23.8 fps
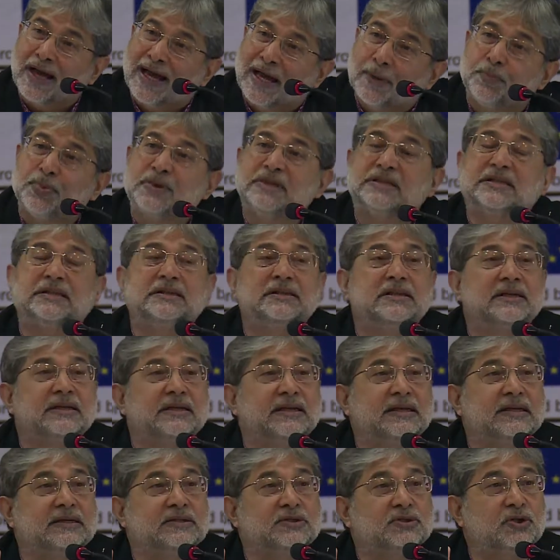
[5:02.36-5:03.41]
happens in the
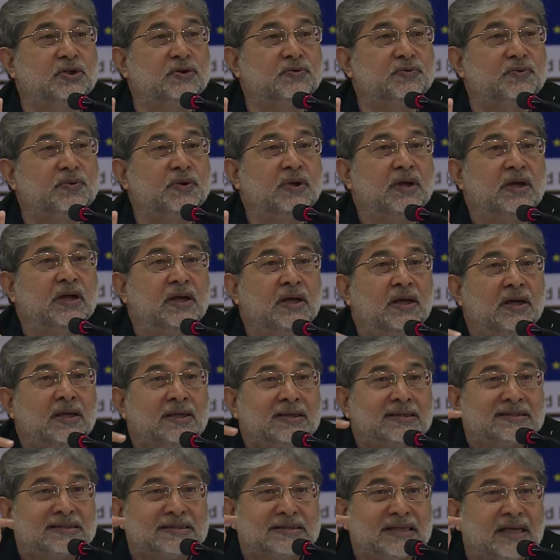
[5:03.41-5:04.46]
case of
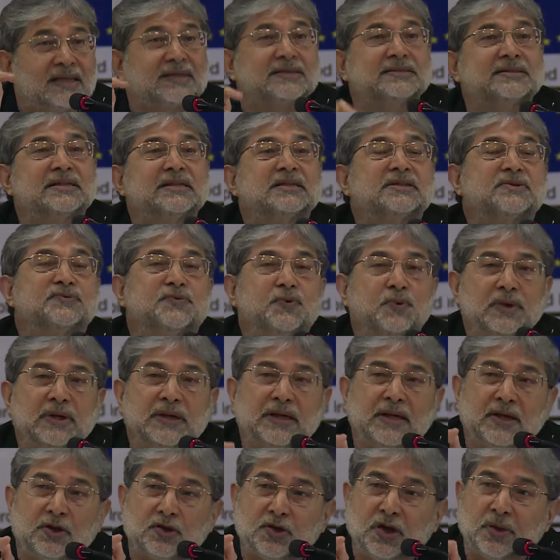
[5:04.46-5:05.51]

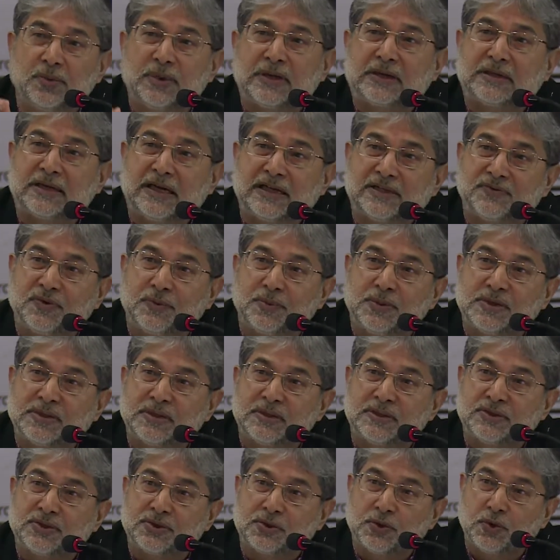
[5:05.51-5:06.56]
successful economic
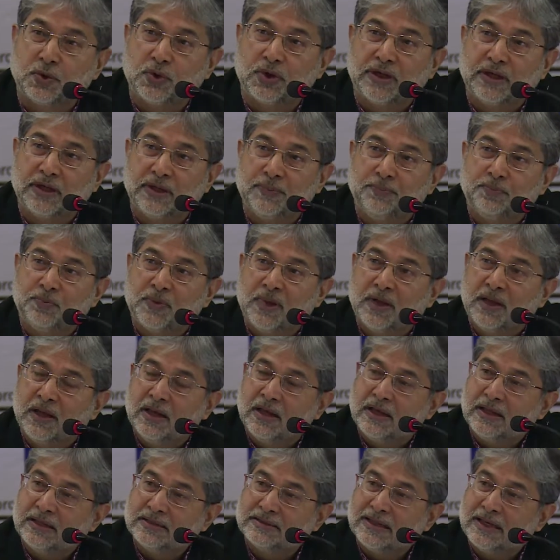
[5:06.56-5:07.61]
transformation story
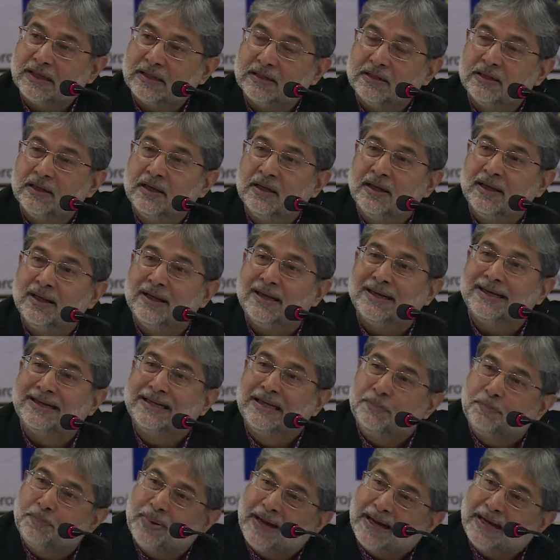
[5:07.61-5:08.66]
is that
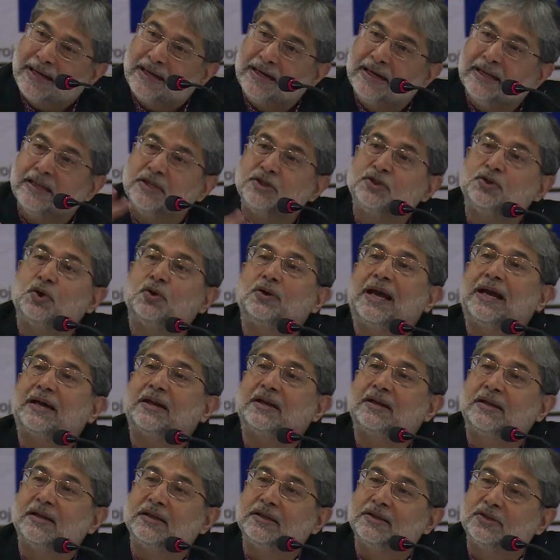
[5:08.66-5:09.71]
dependence on
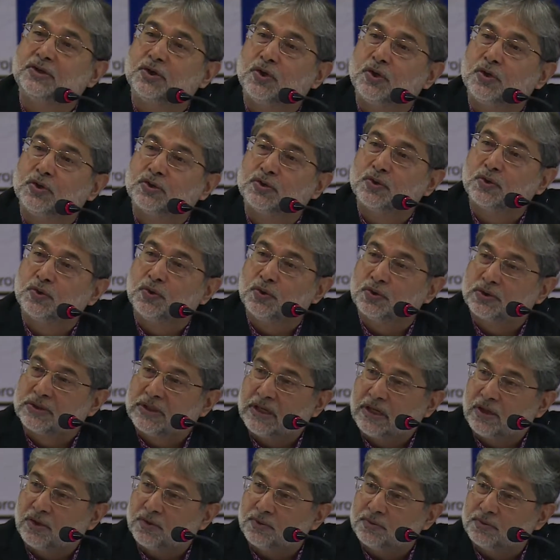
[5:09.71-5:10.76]
agriculture also goes
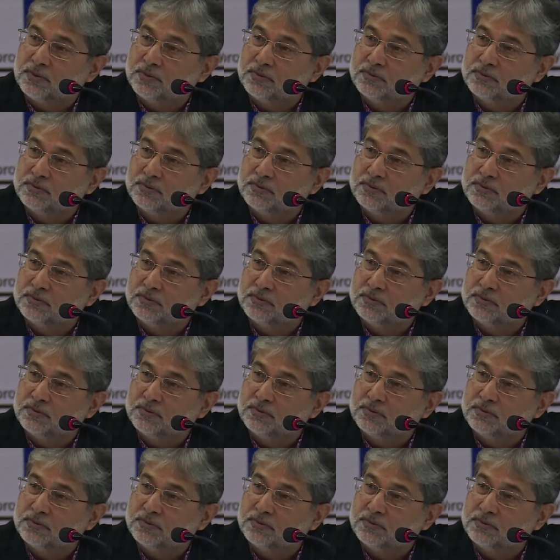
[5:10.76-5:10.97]
down.